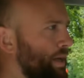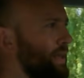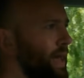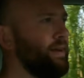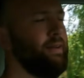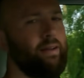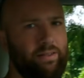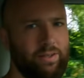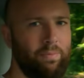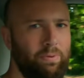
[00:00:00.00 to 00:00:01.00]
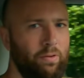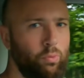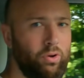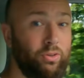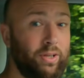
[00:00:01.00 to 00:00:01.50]
again, an example of
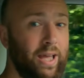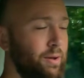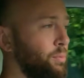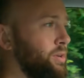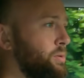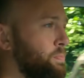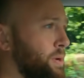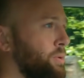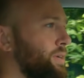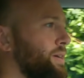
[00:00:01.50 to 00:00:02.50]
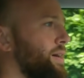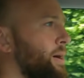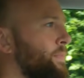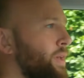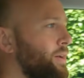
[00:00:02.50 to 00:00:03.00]
what you get when you build a
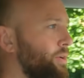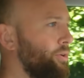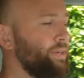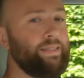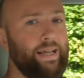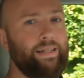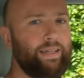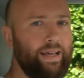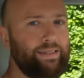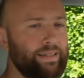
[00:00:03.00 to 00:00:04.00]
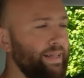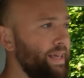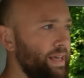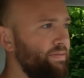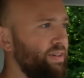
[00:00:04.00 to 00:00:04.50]
car on a dedicated
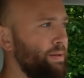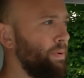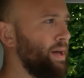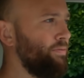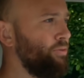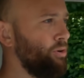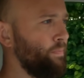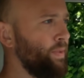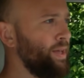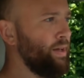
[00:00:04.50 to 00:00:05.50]
EV platform.